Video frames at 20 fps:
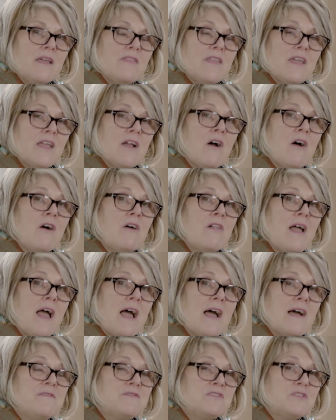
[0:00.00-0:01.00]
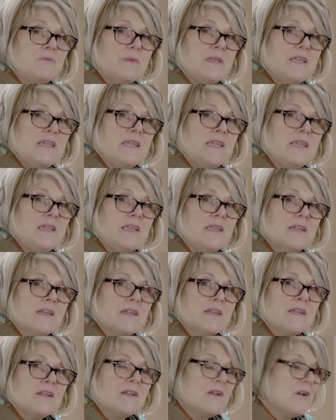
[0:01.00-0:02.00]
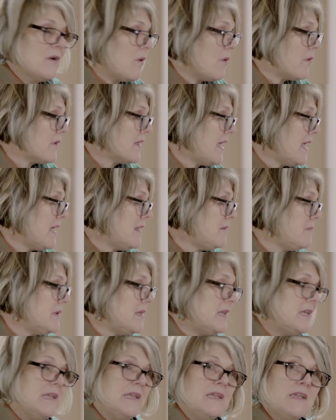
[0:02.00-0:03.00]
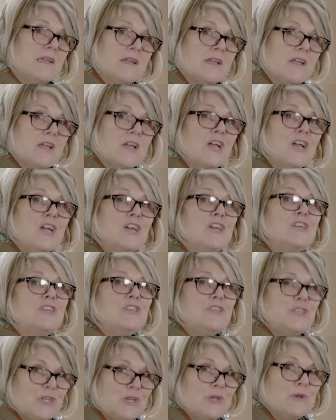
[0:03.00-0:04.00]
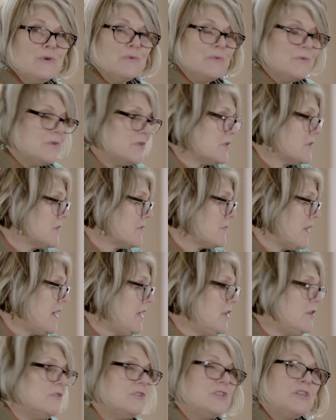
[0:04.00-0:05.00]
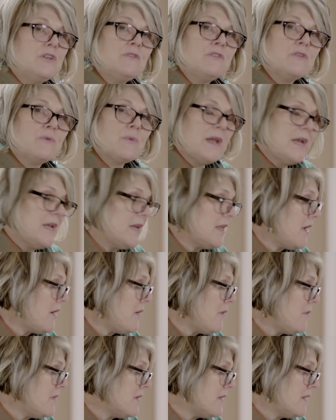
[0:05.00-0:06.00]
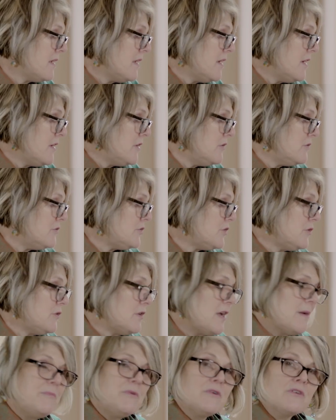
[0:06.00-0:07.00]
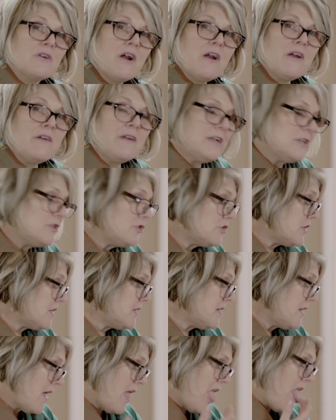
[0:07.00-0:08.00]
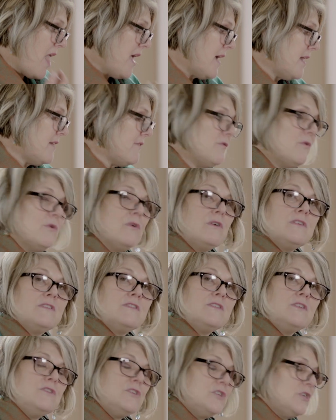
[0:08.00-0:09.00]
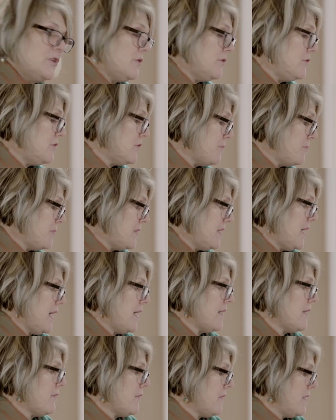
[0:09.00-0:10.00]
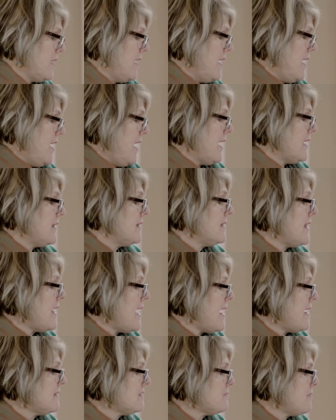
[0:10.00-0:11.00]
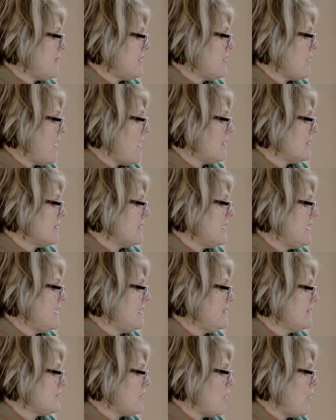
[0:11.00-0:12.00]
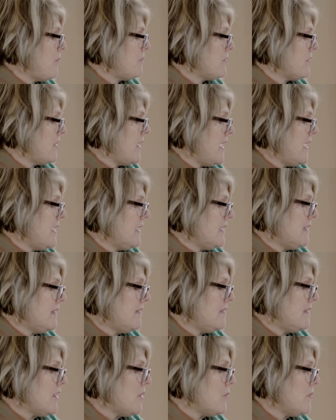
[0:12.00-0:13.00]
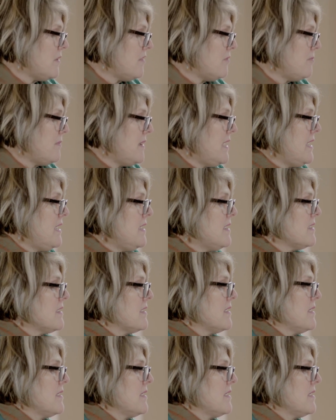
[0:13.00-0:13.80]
They all have to be or can be tuned, right? You tune the radio, you tune up your car engine, and of course you tune your piano. And last but not least, hope you're hanging in there with me,